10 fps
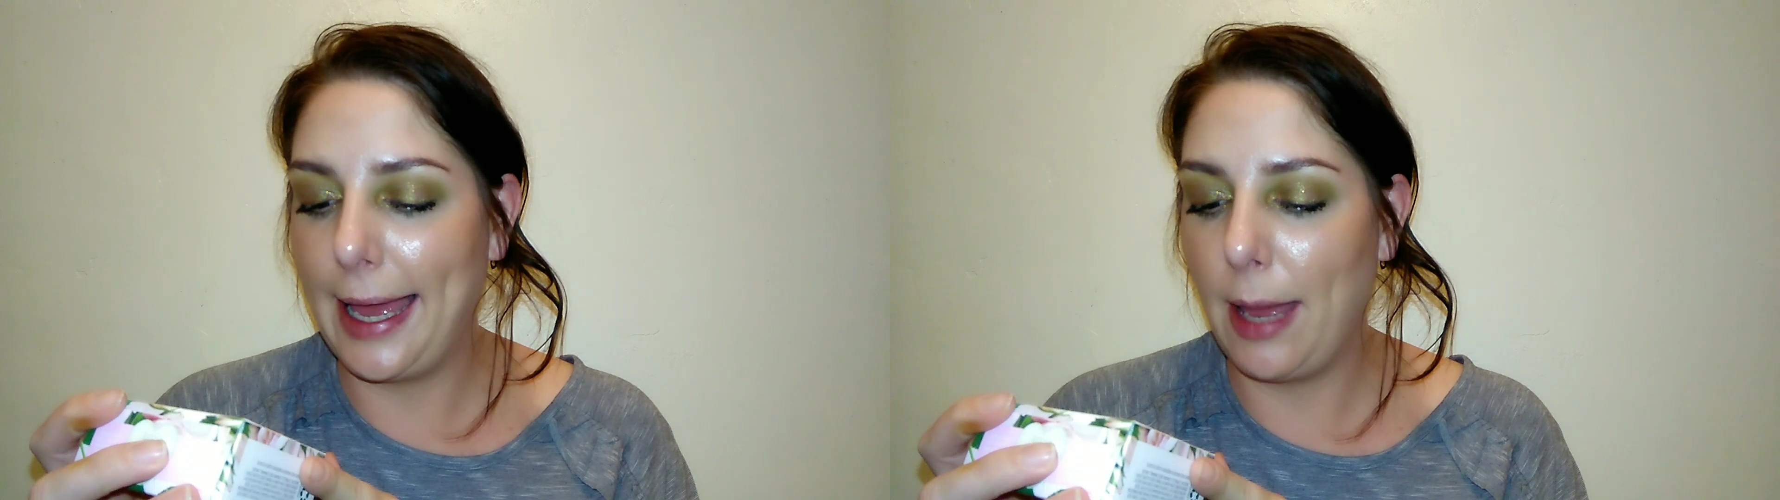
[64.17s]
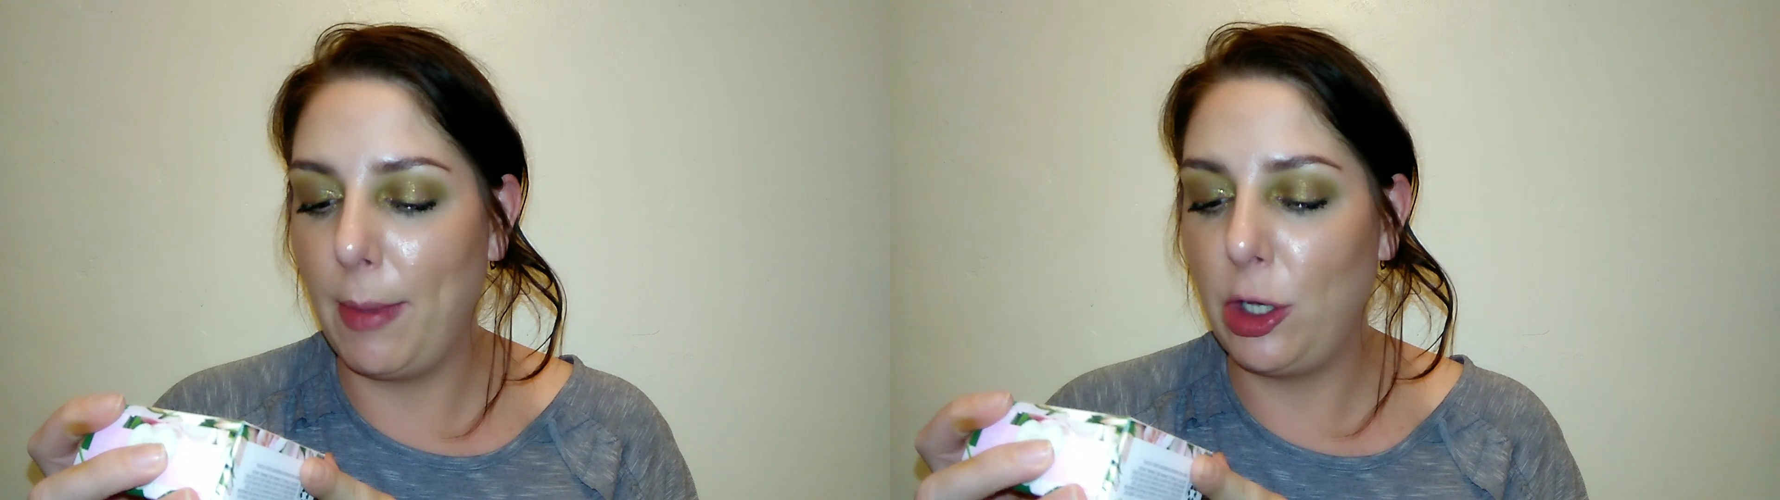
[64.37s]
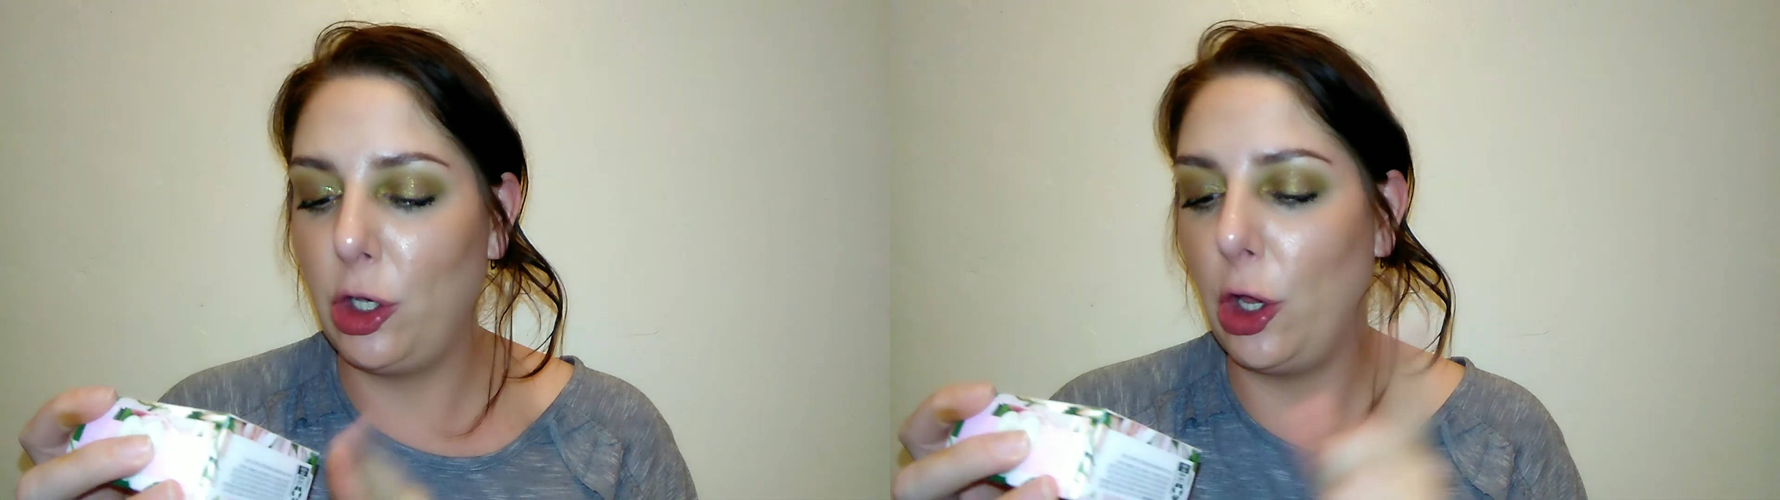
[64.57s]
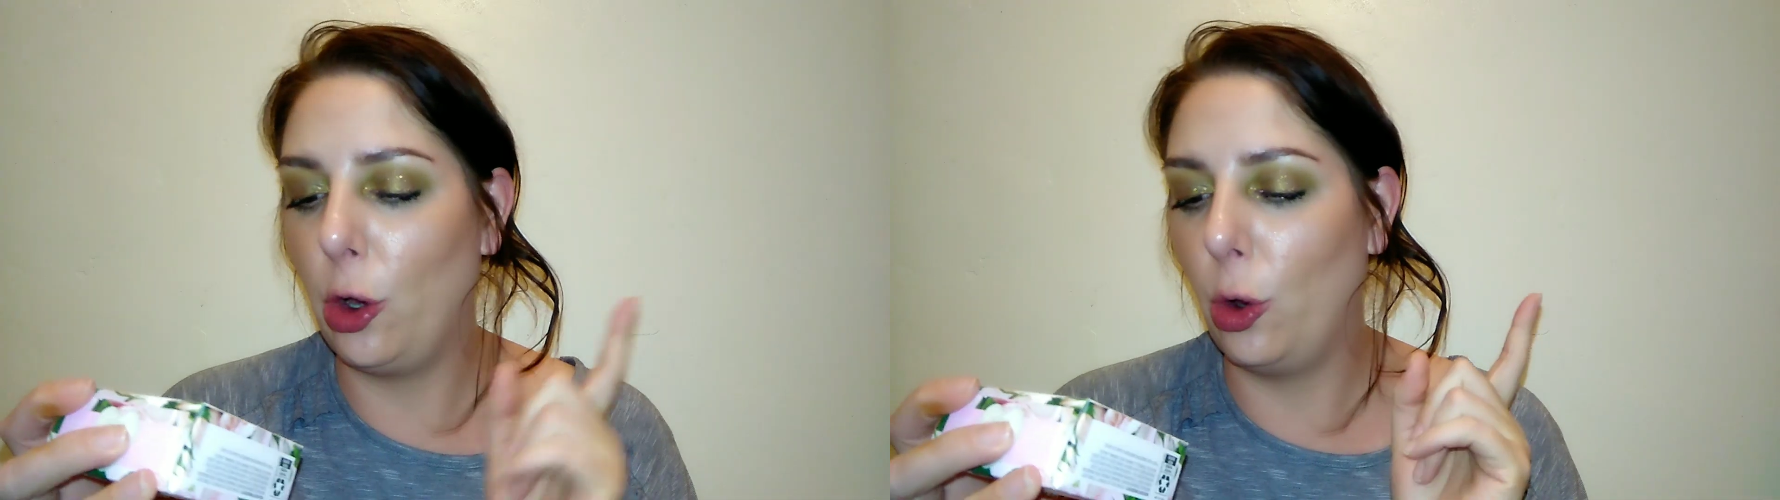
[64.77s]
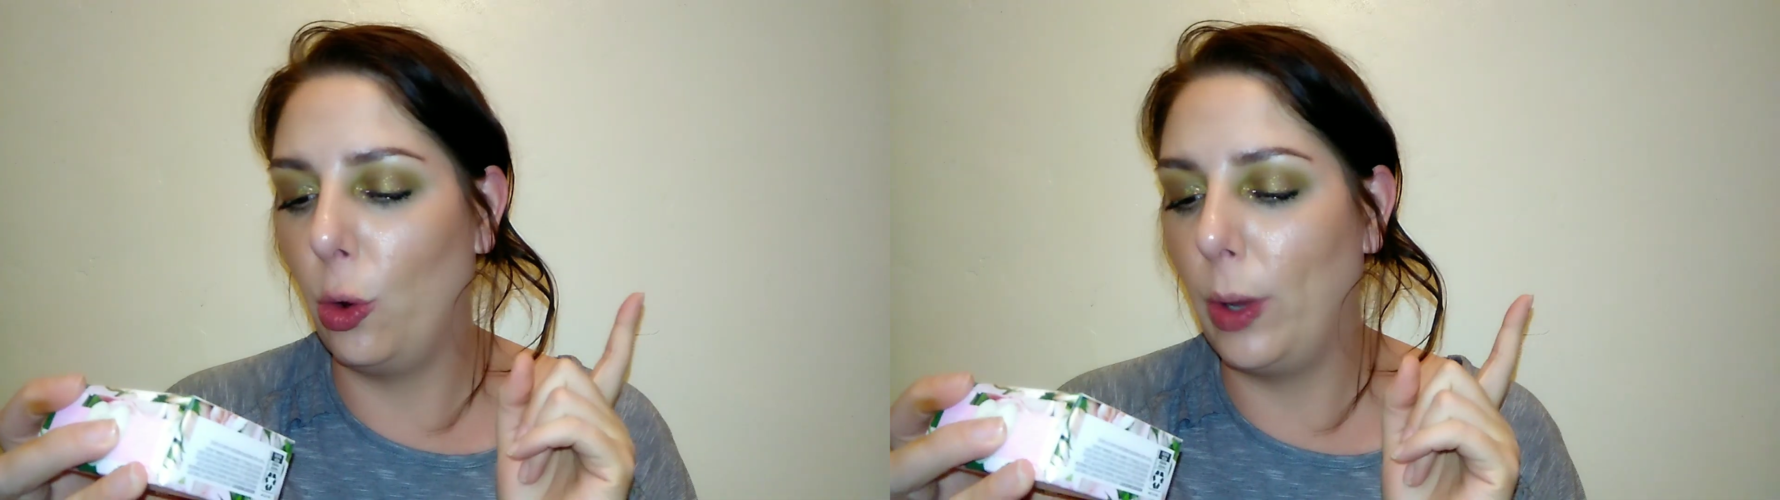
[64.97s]
um,
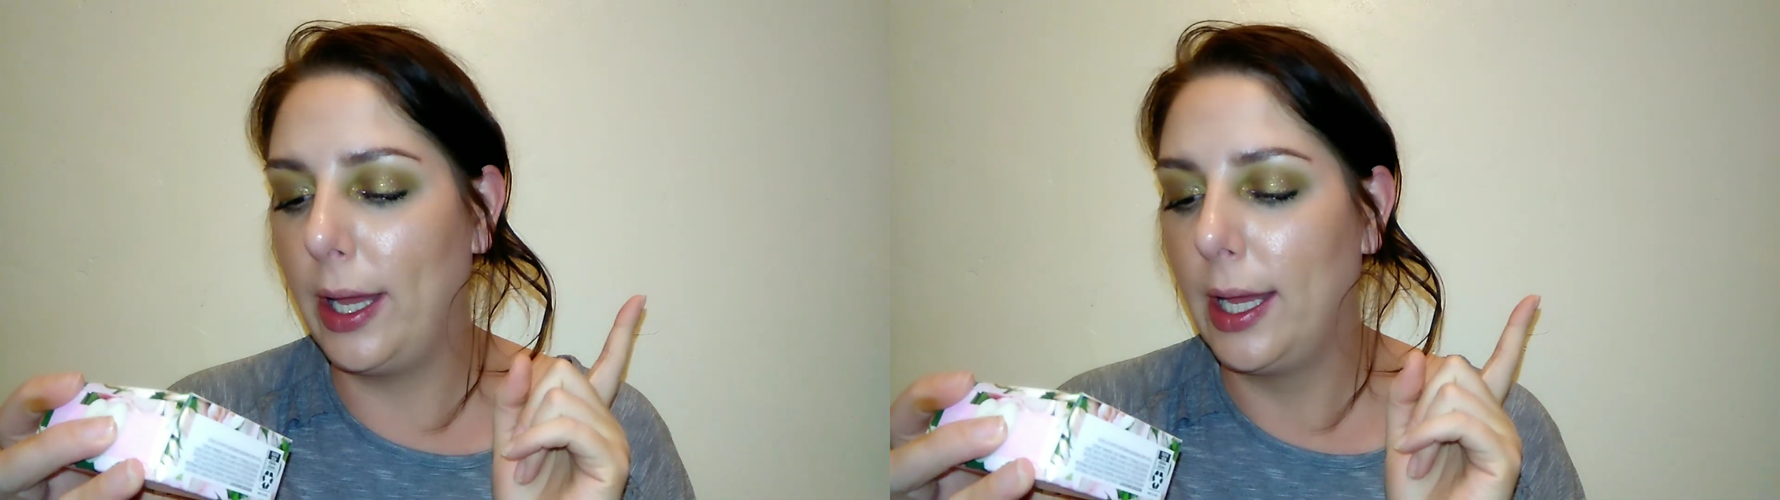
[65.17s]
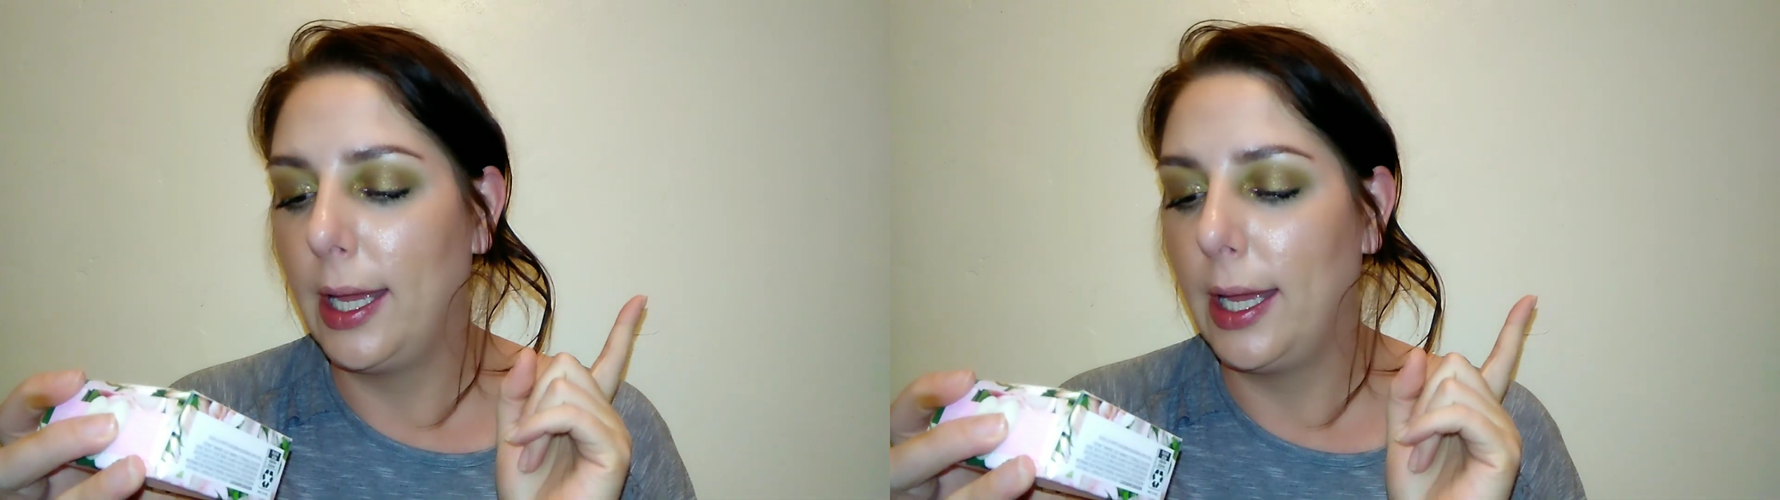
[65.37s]
no